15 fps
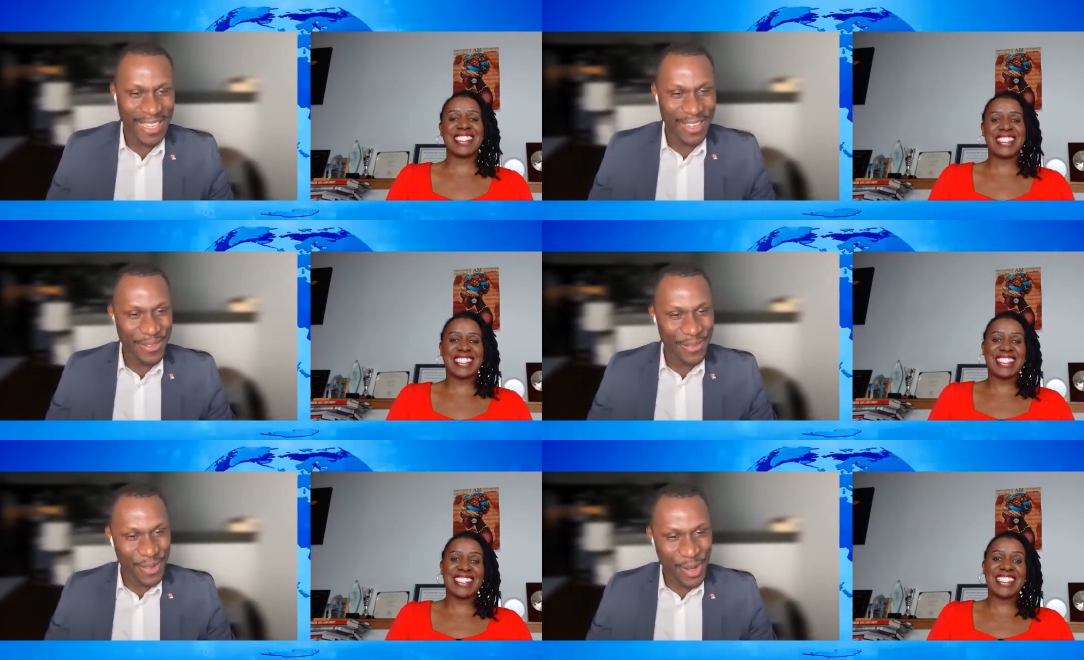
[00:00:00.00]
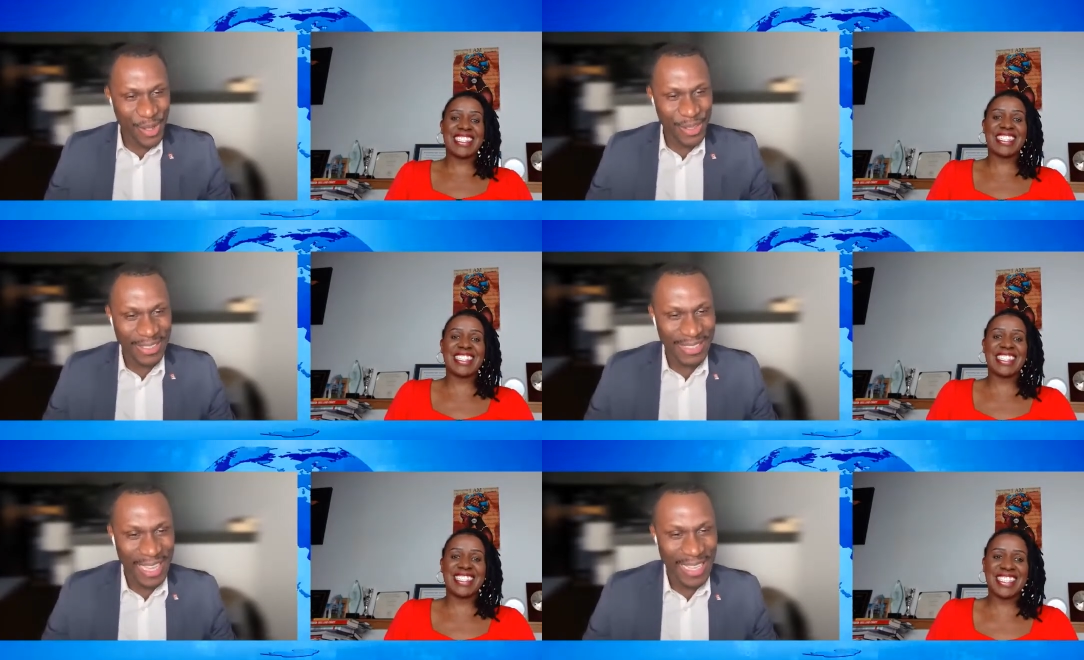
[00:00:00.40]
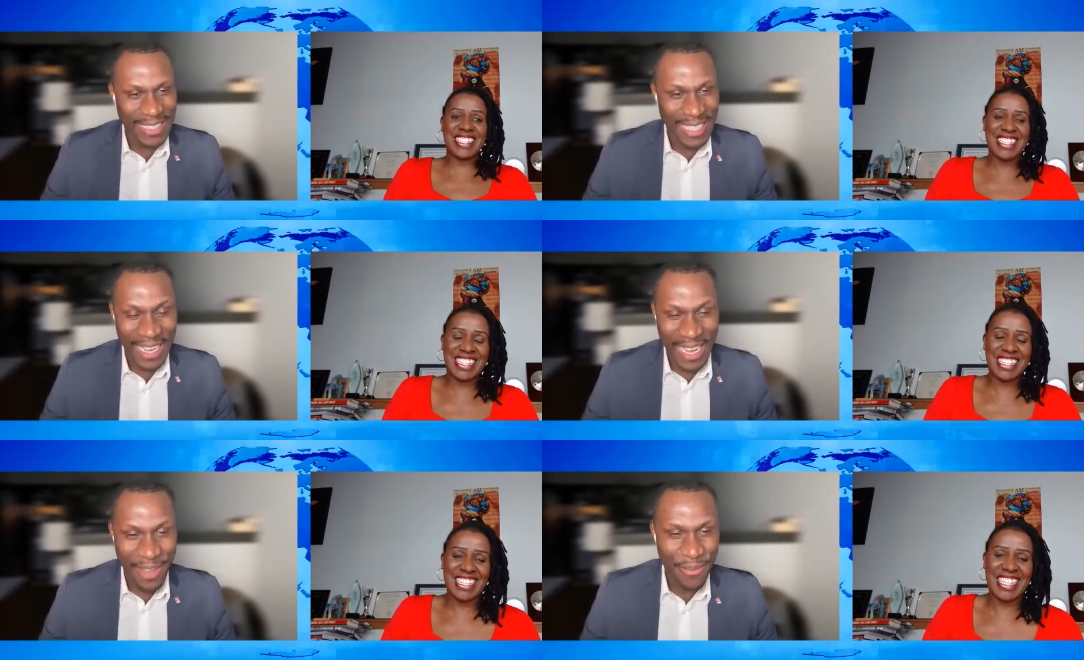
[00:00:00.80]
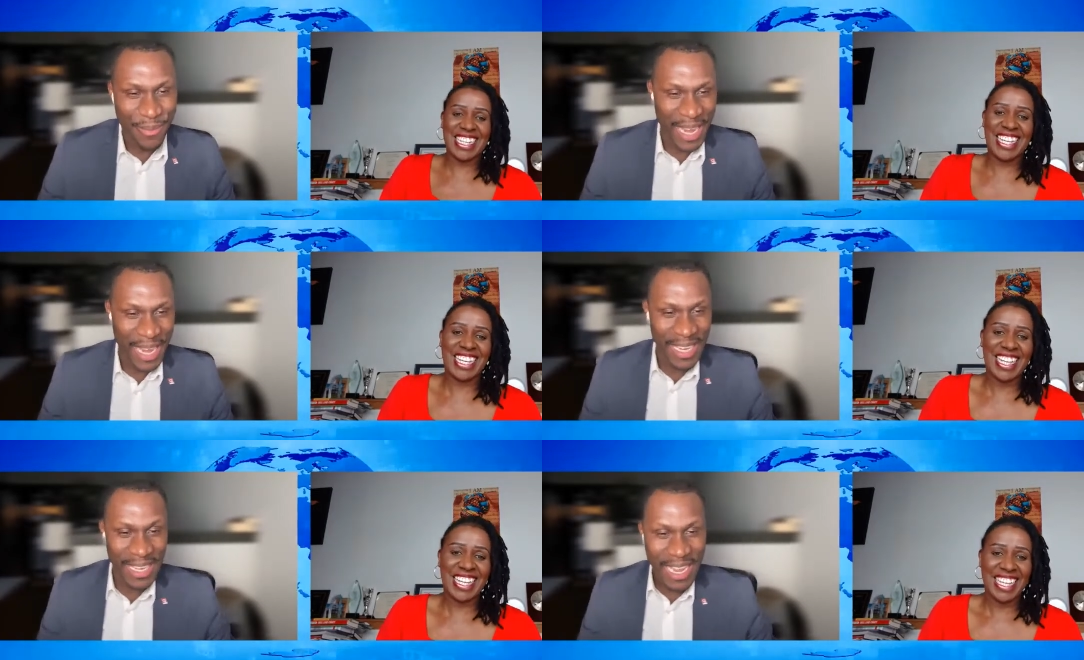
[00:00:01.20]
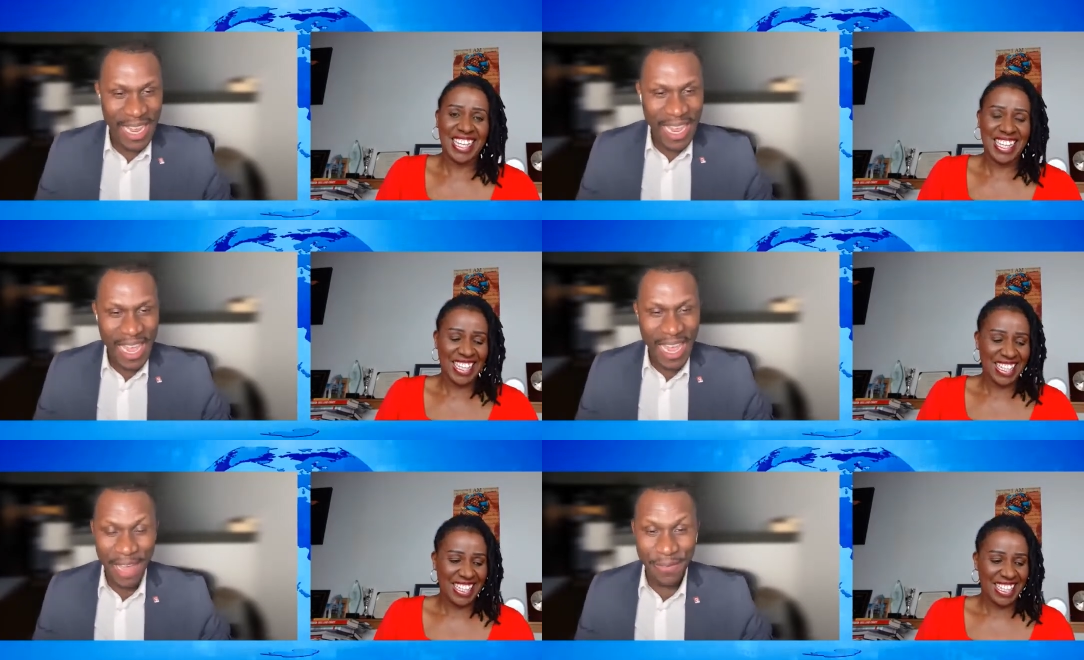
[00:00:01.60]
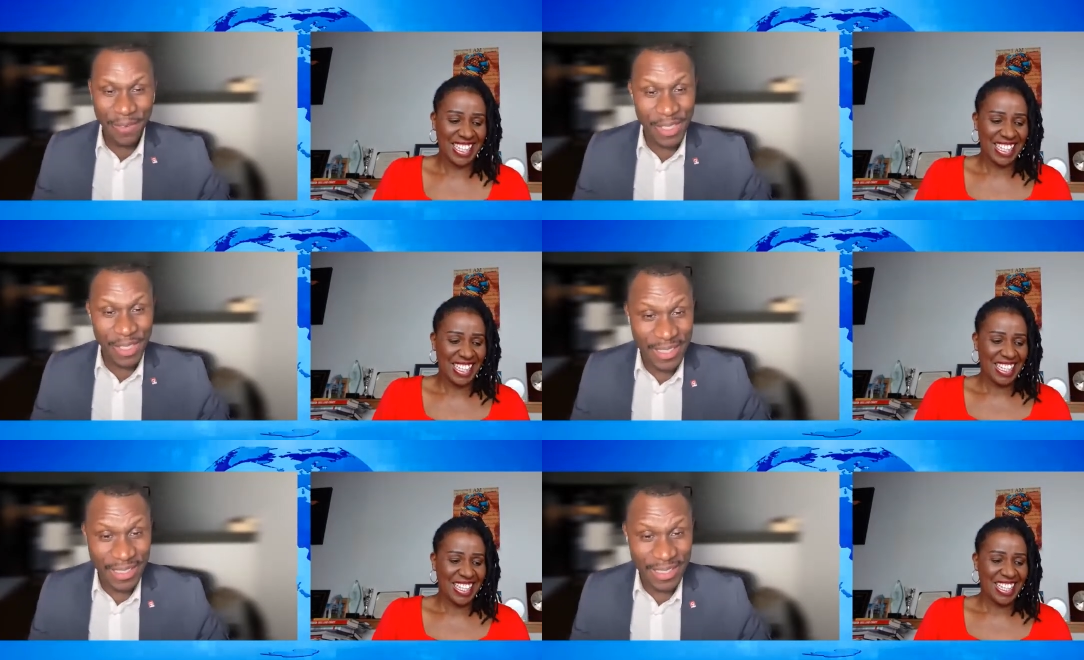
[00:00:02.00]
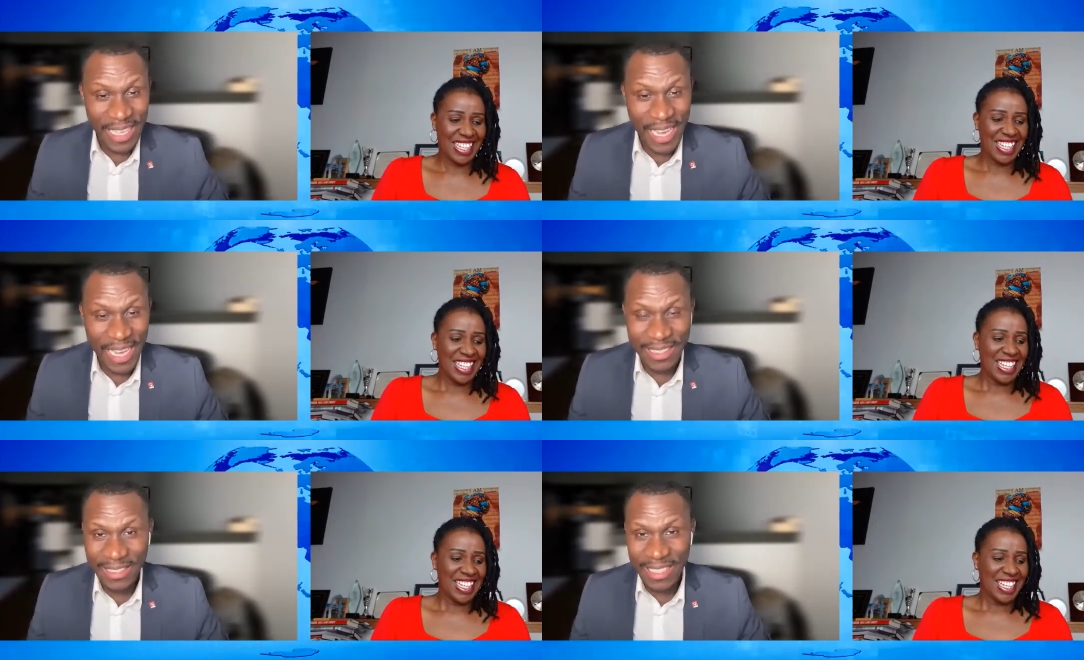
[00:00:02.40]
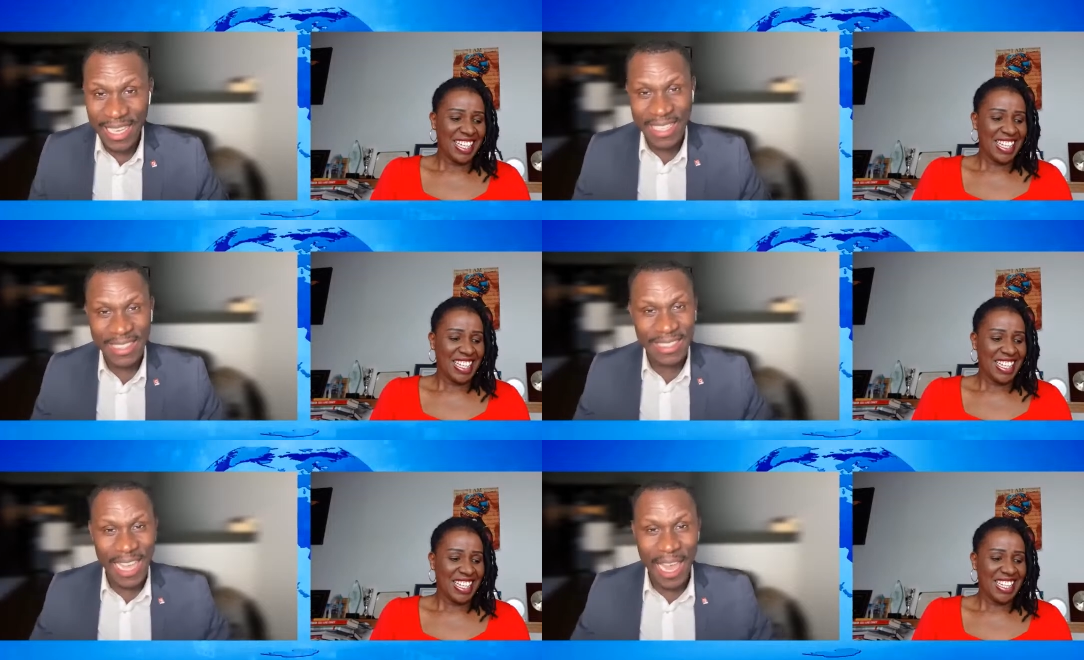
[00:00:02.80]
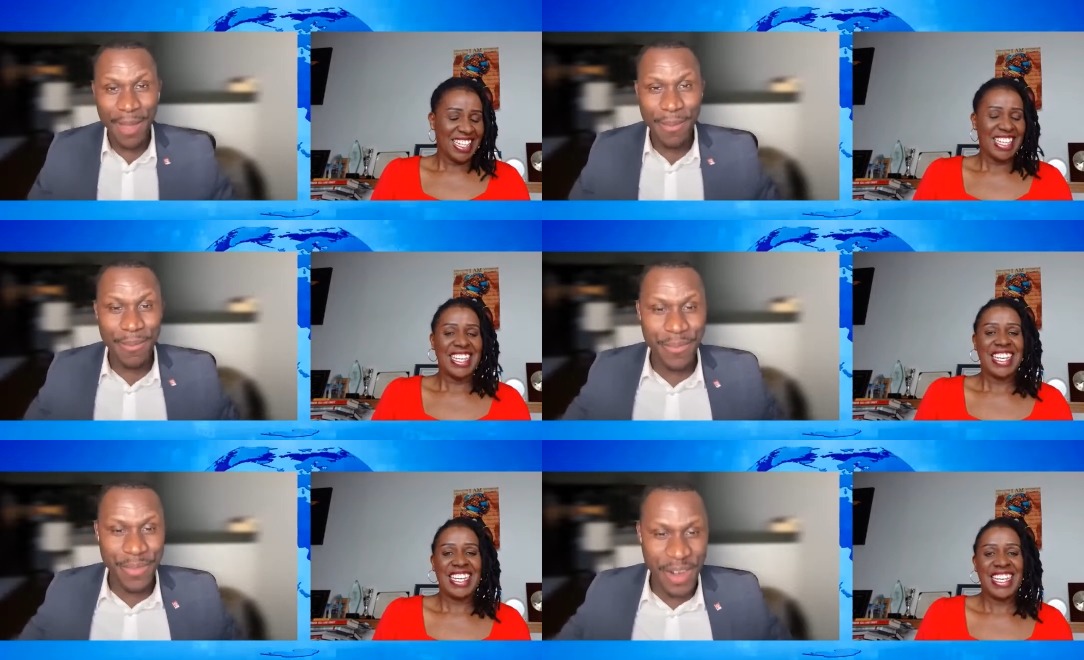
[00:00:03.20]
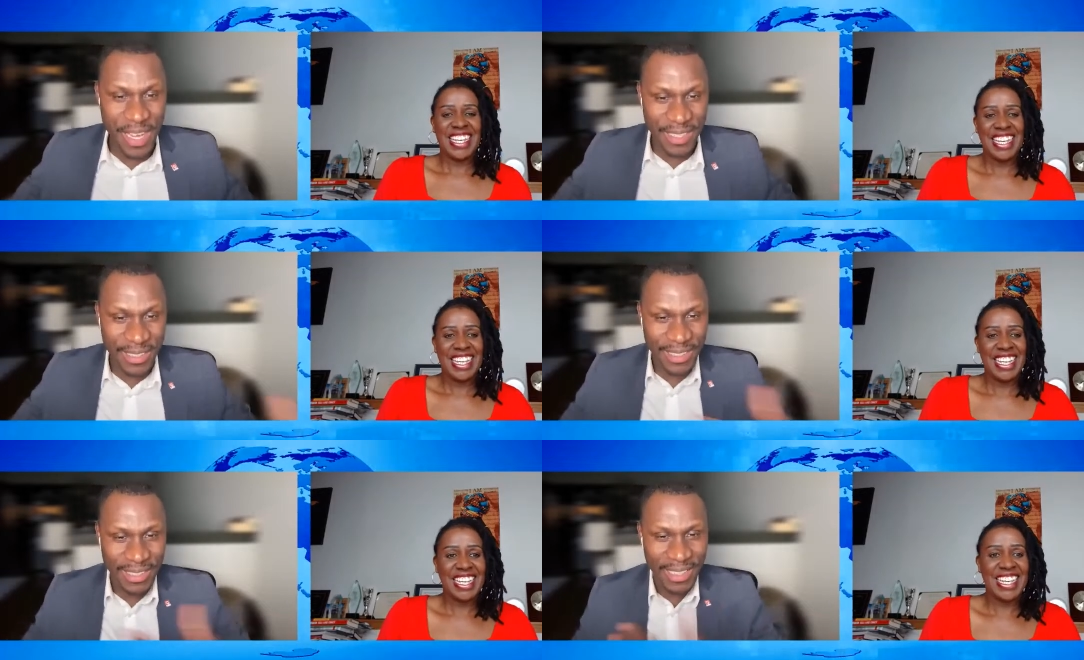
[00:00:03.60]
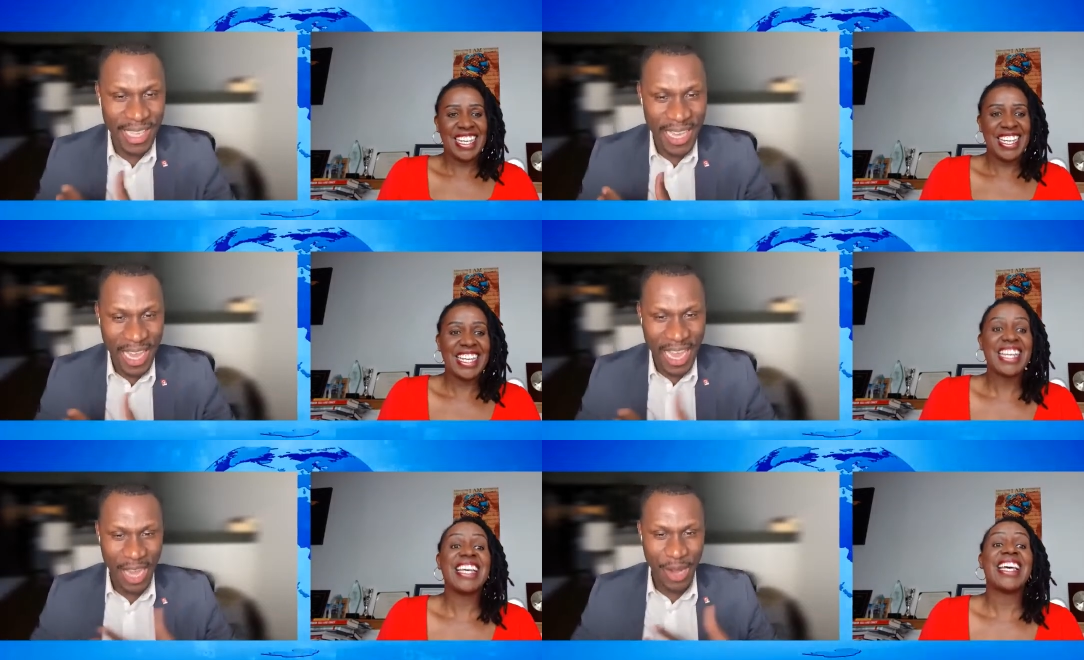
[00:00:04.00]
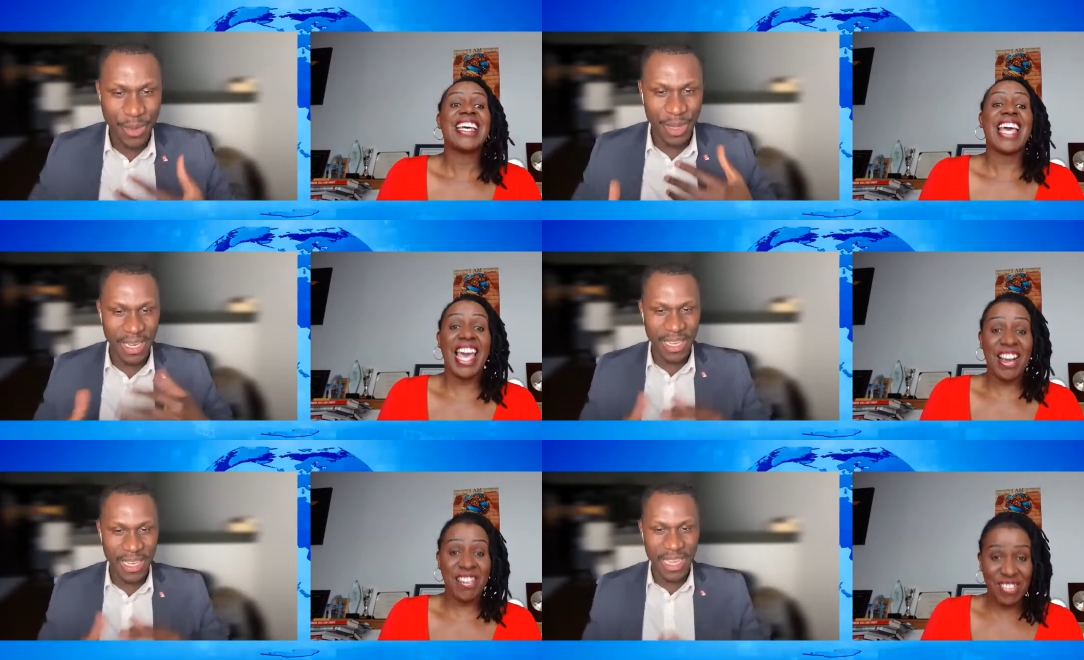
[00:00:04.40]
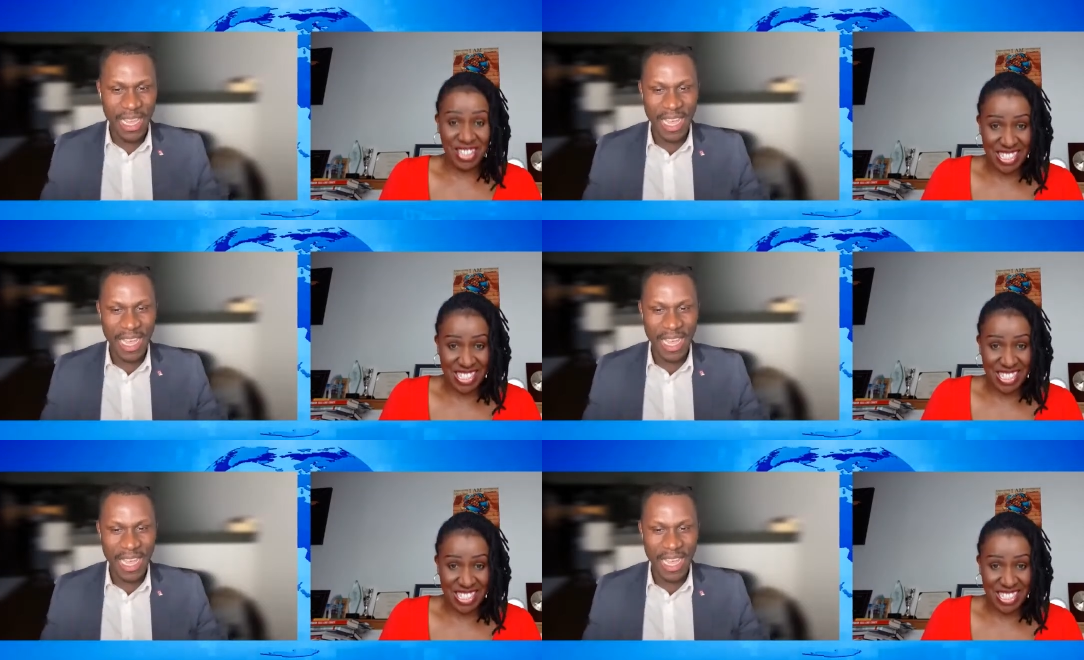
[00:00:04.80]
Speaker 1: And of course, uh, the campaign uh, for this year says Embrace Equity.